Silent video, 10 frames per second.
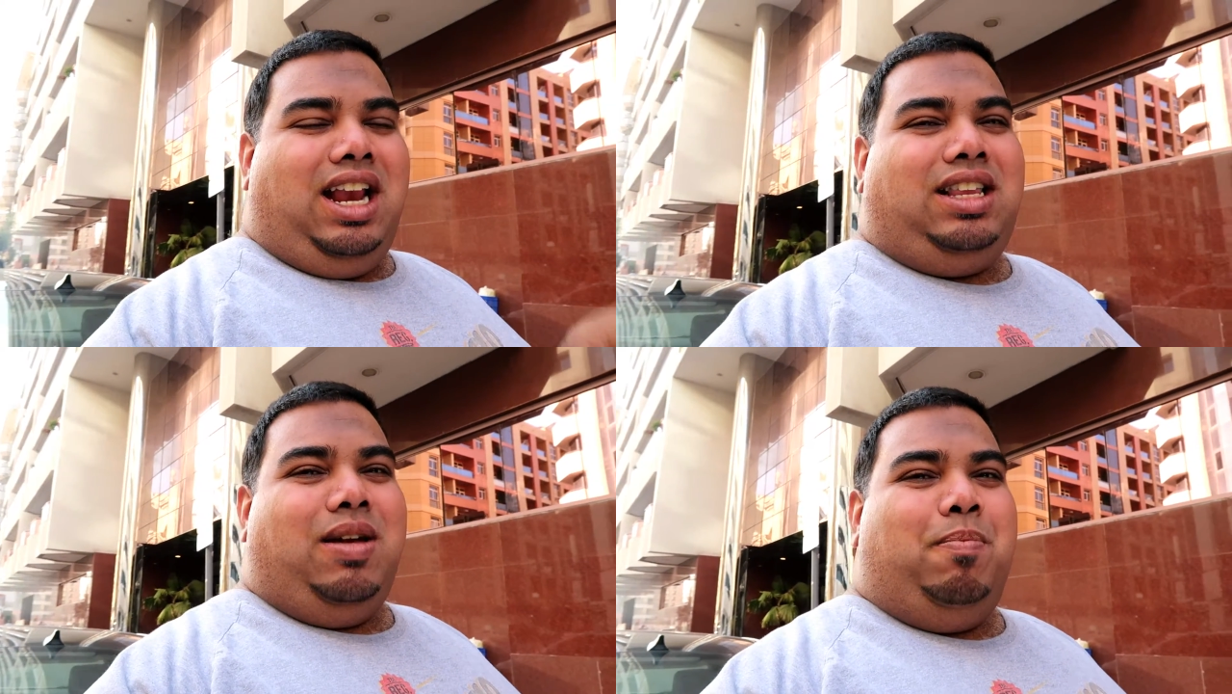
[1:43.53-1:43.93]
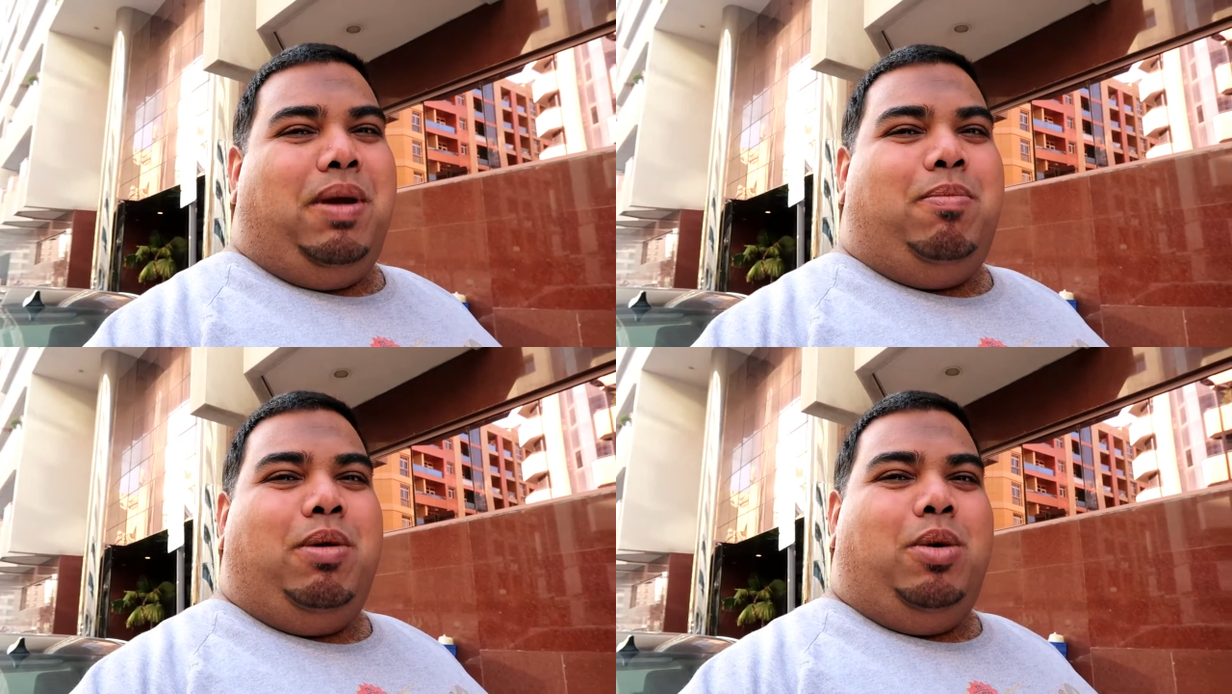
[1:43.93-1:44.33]
did some
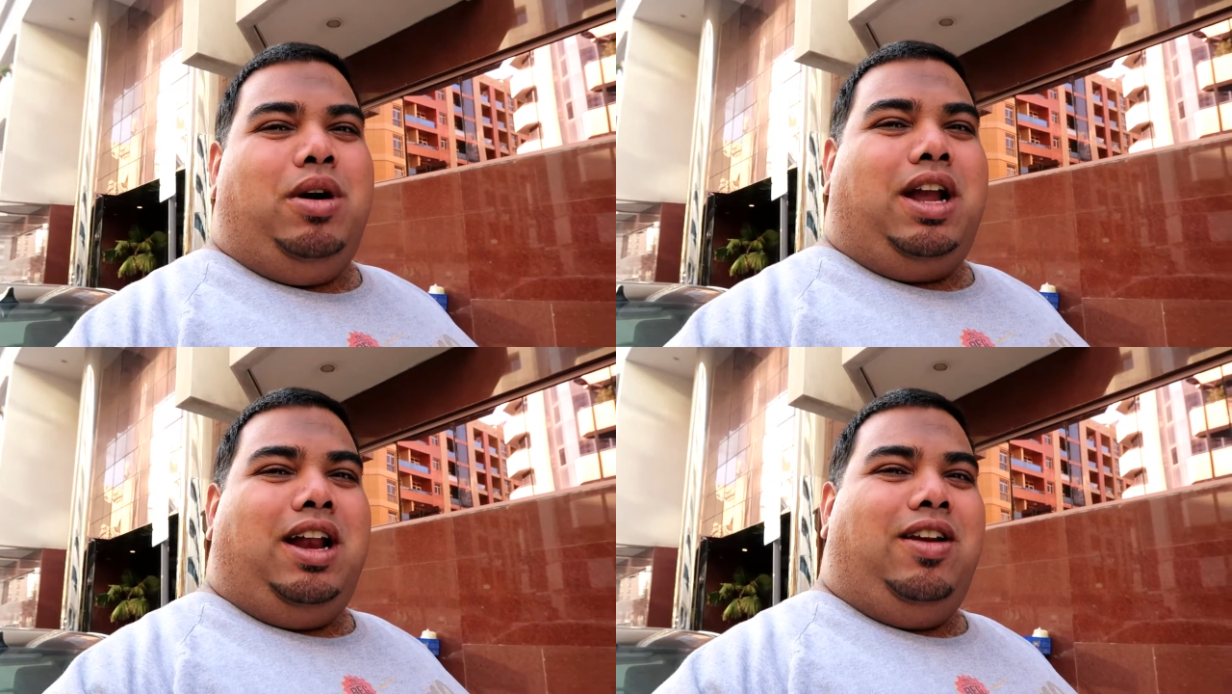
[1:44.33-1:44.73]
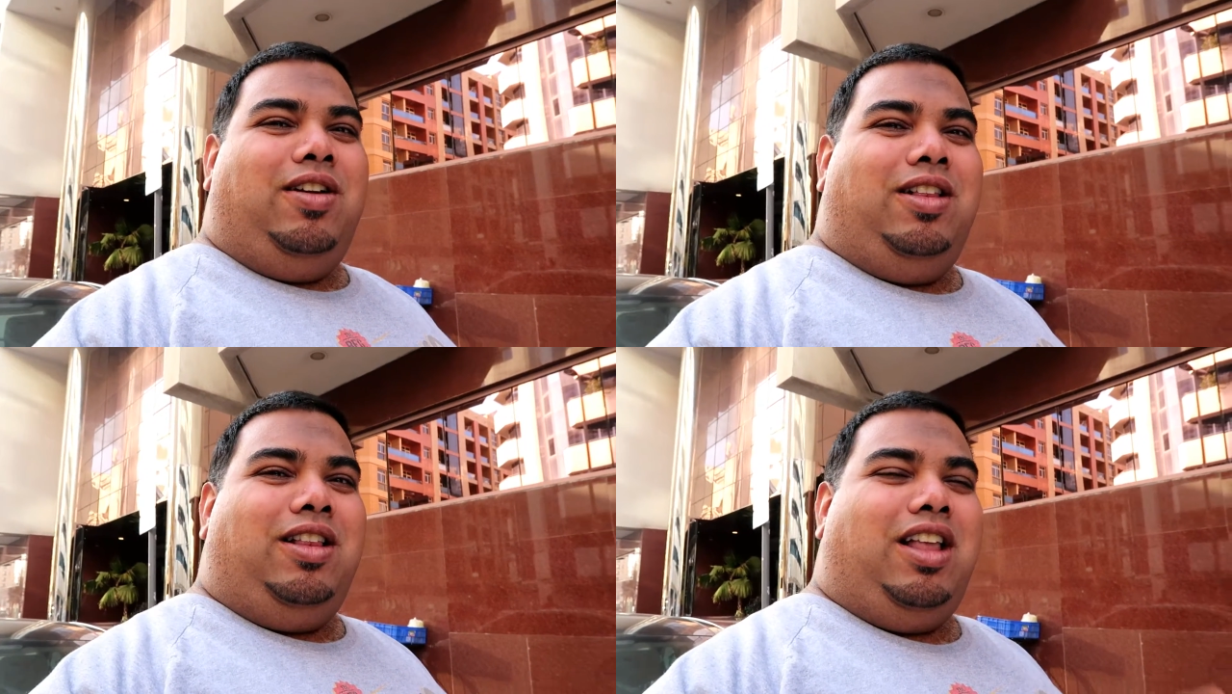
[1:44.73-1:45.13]
paperwork and
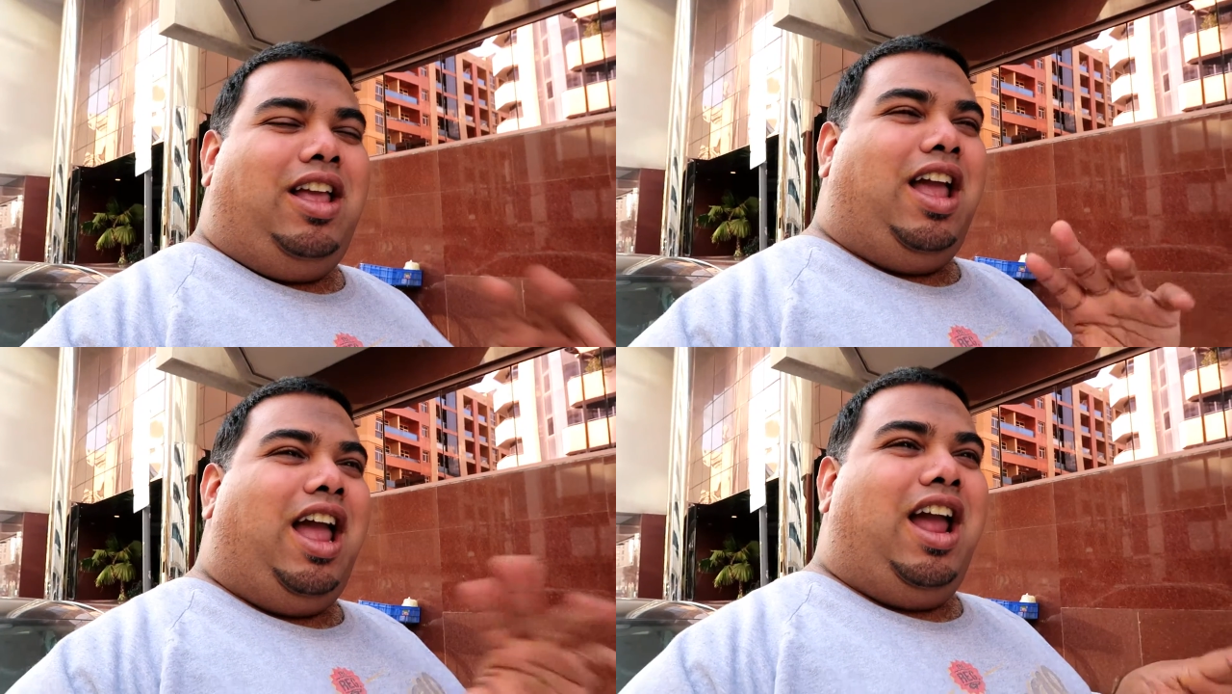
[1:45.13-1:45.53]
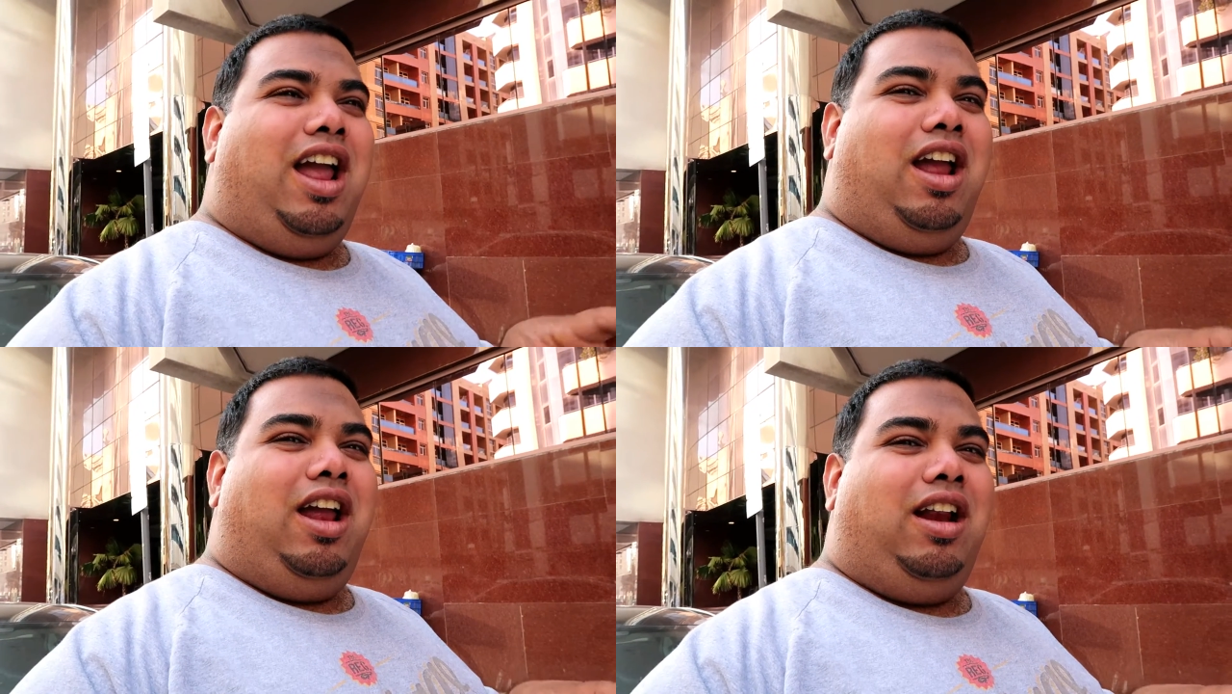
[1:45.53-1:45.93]
all,
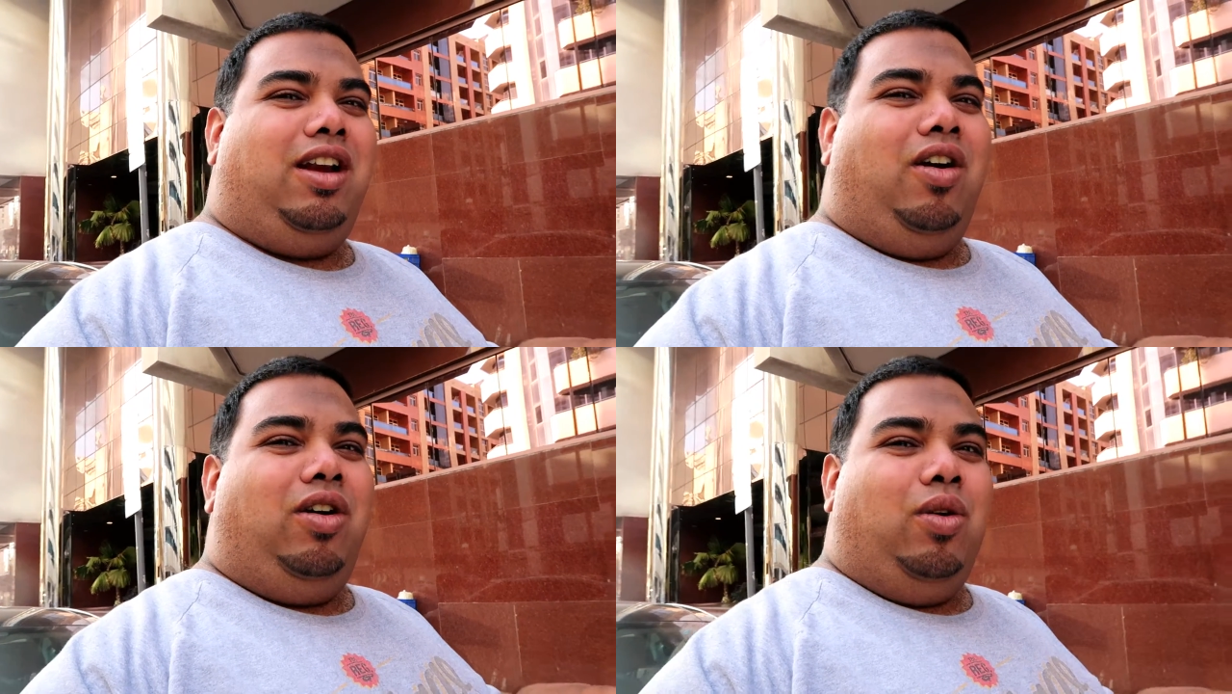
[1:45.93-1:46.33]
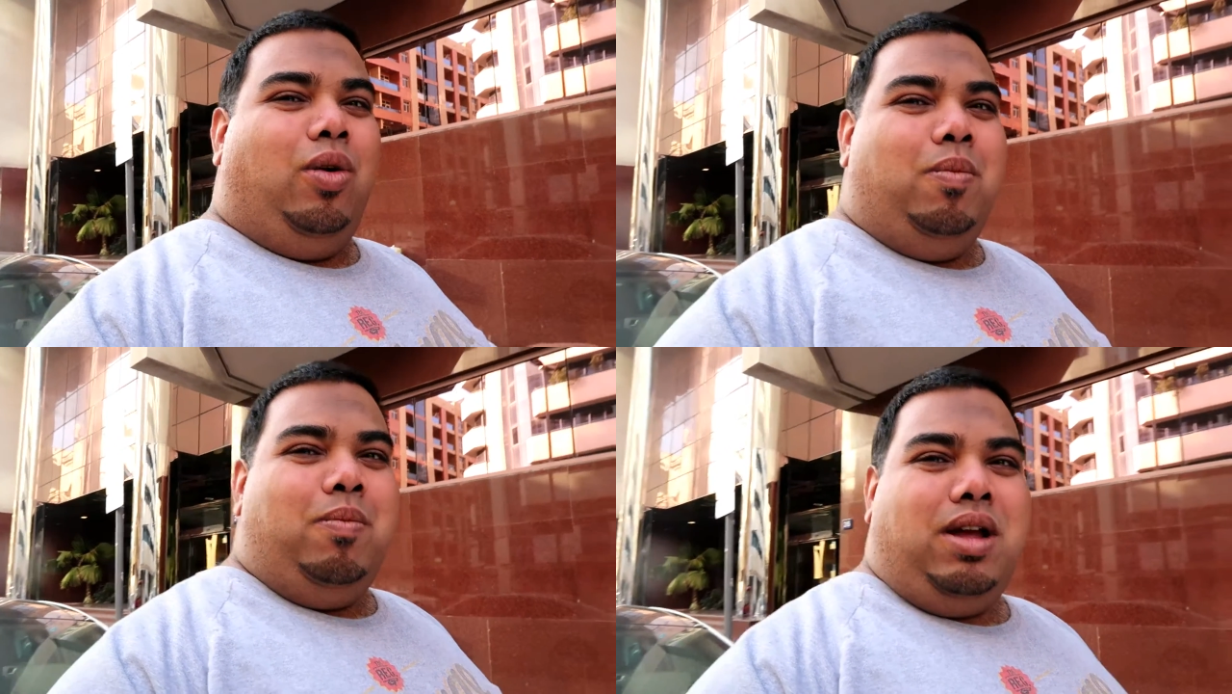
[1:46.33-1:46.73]
and got
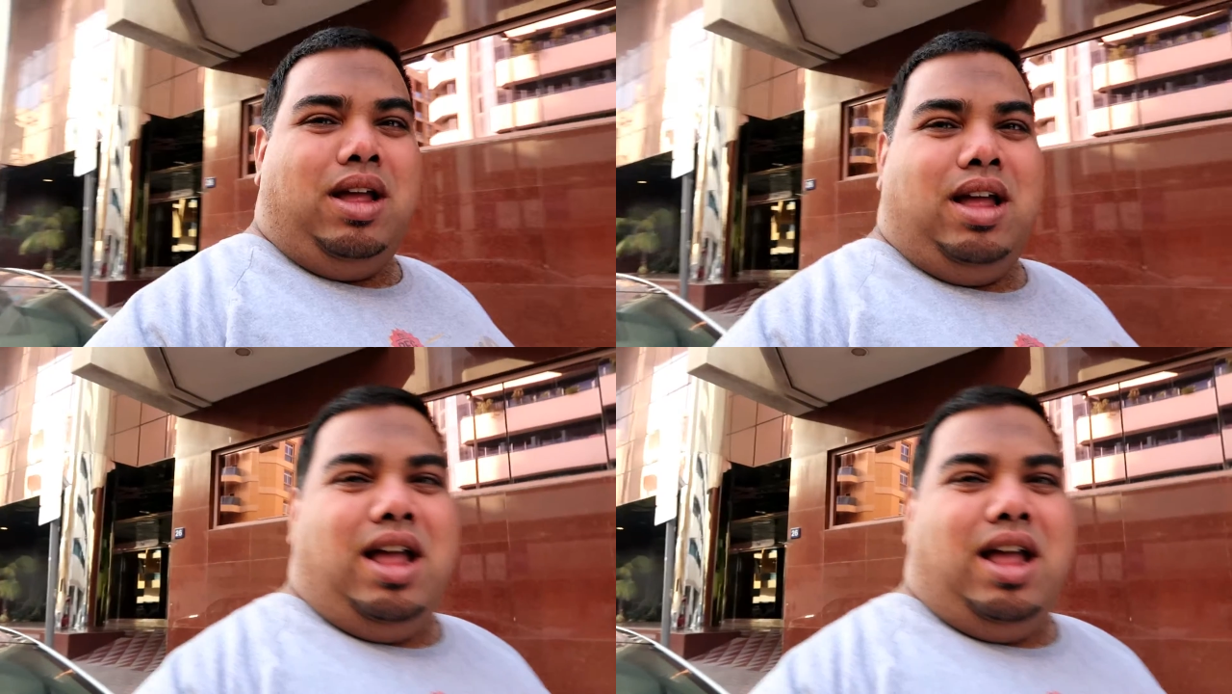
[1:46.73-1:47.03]
home,